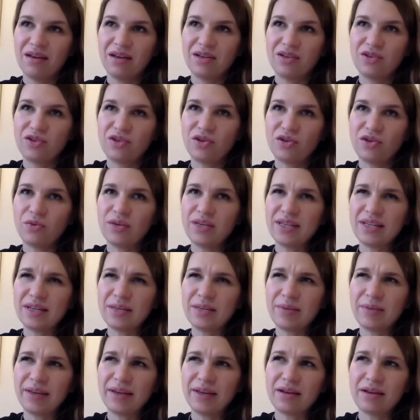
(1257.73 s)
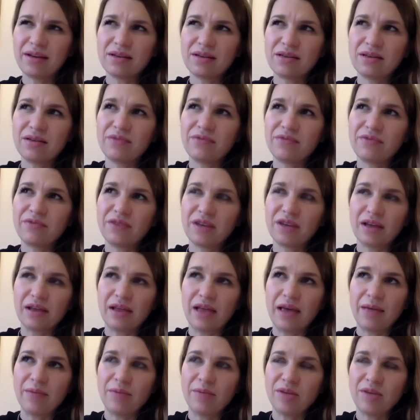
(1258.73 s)
So is it because of the
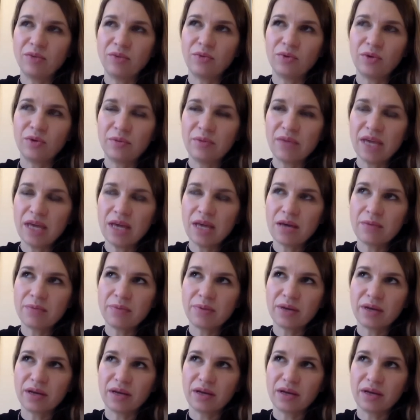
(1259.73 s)
climate warming up,